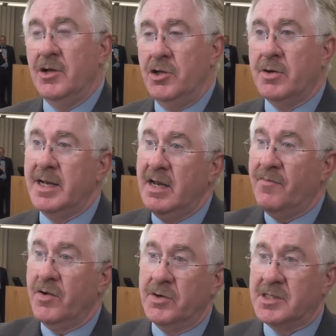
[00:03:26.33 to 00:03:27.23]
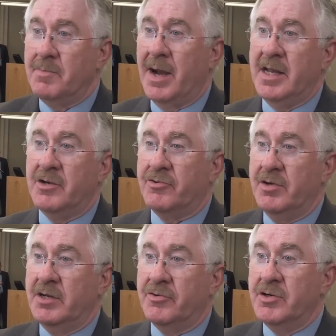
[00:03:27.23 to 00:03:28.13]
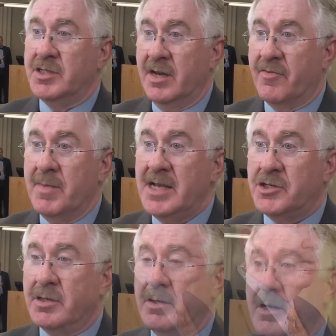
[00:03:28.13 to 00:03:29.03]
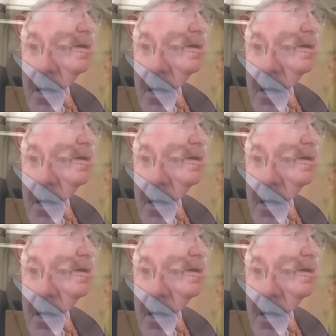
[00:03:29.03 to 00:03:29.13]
You can influence it by introducing information,